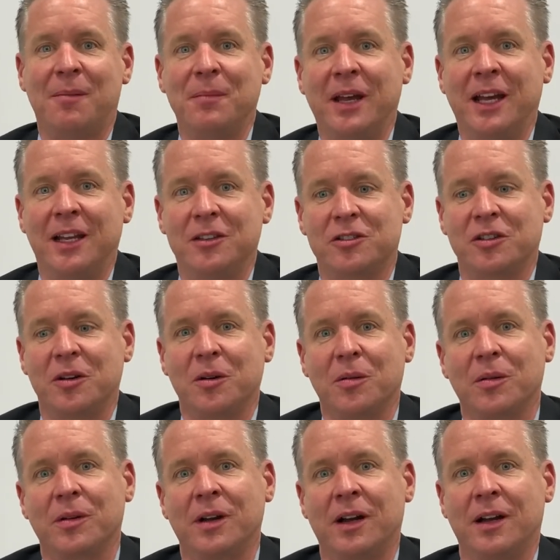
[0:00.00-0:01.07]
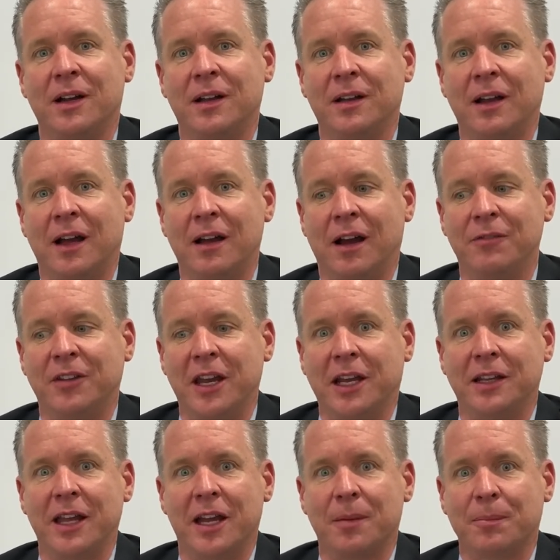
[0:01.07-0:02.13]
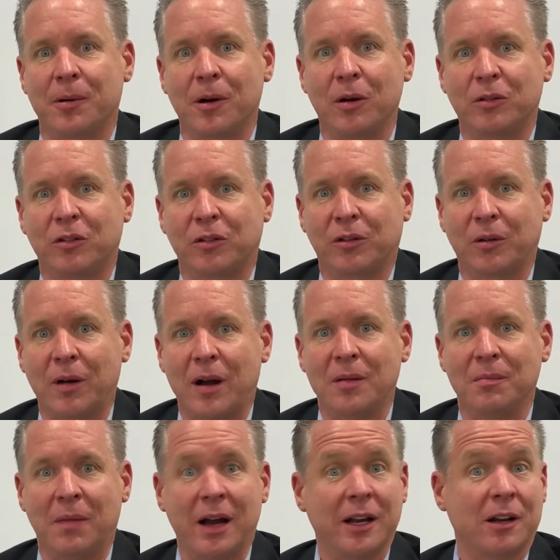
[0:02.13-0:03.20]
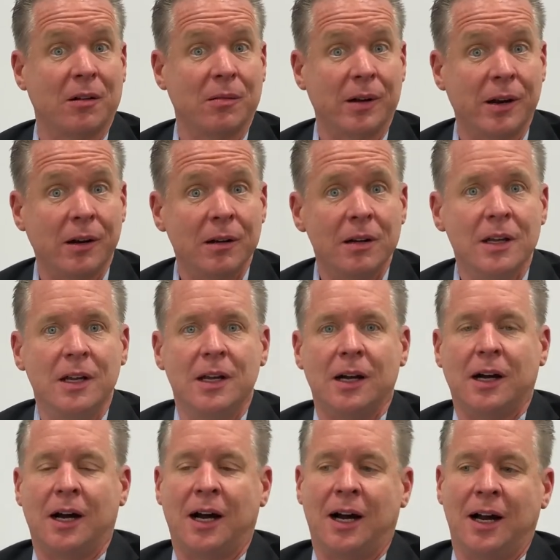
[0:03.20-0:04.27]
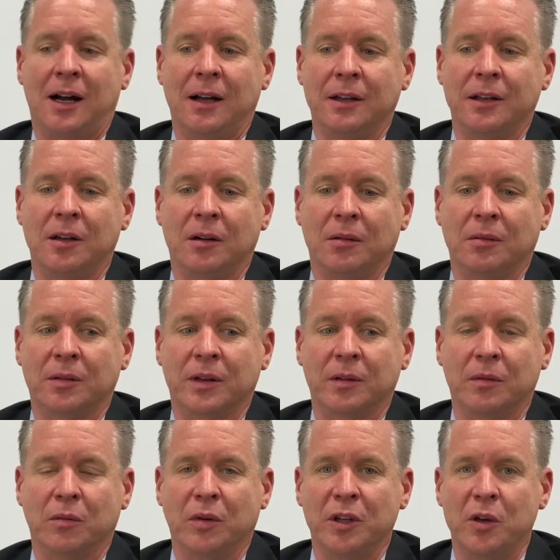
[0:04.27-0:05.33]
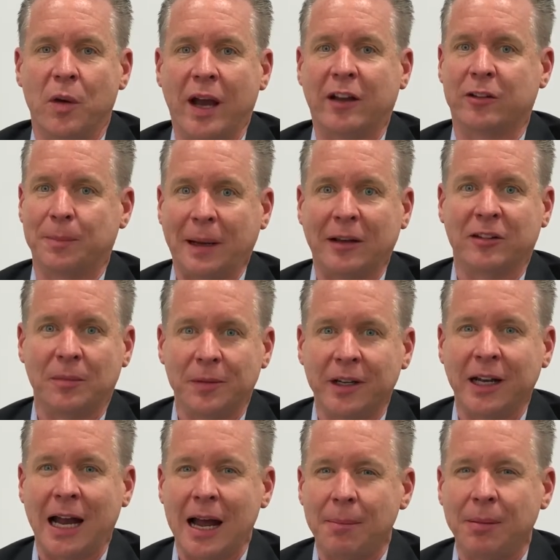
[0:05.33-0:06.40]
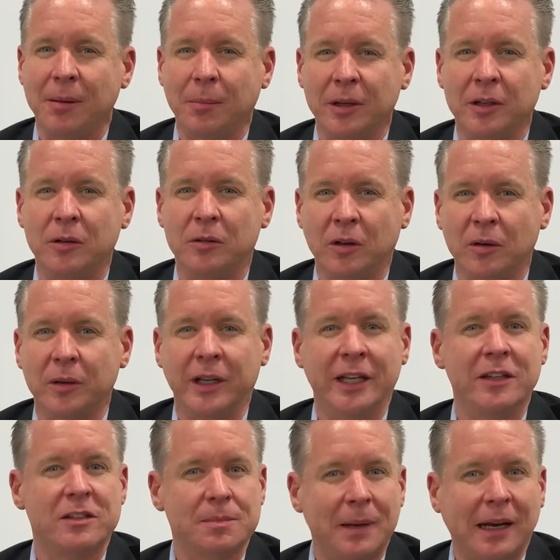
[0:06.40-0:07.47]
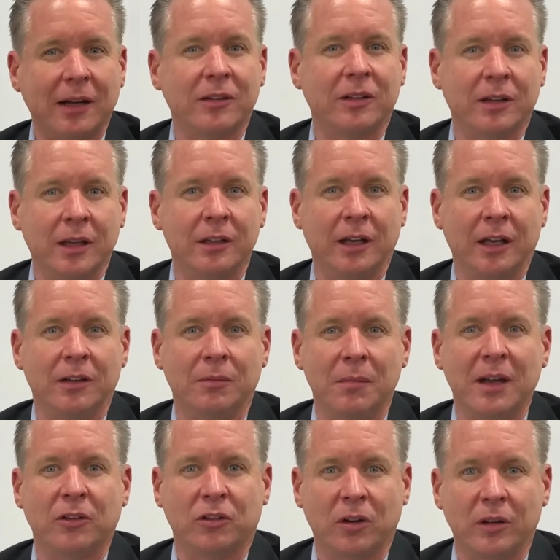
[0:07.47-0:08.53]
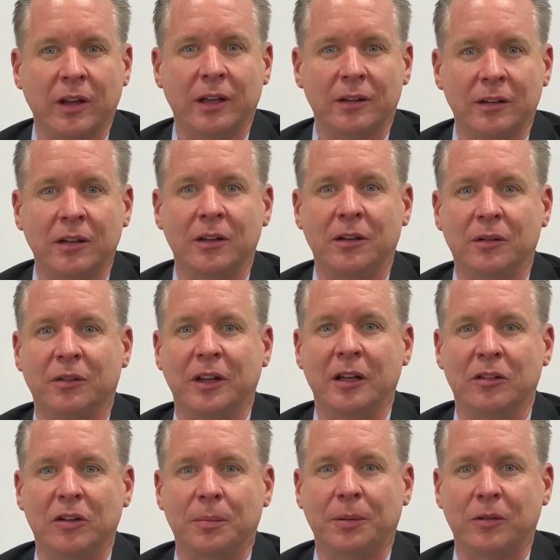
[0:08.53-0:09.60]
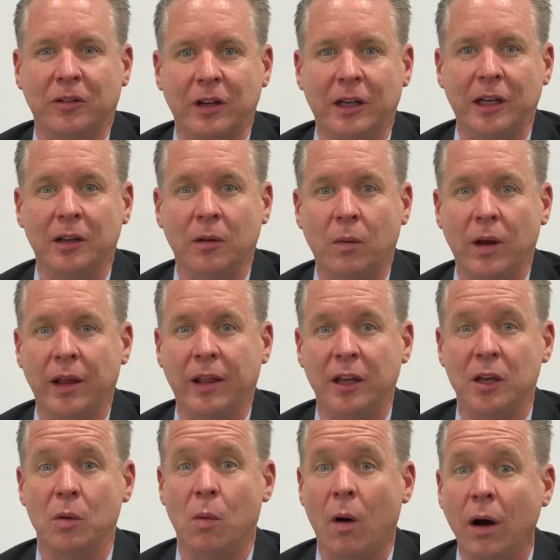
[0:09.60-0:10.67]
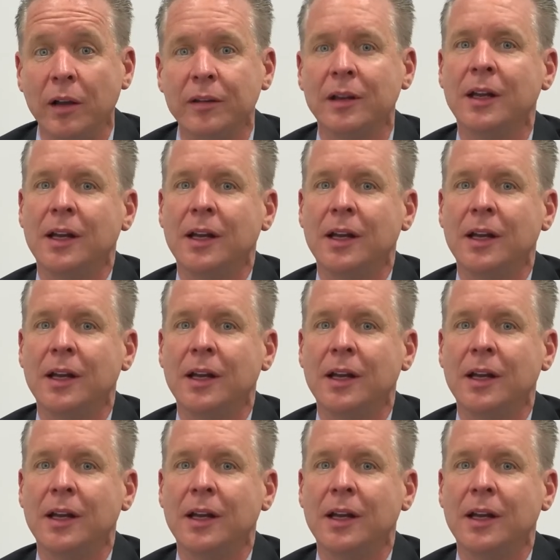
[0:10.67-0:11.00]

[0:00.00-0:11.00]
And so I've taken that approach throughout my career. When you expect something to happen, but you don't inspect and make sure that things are proceeding the way that you want,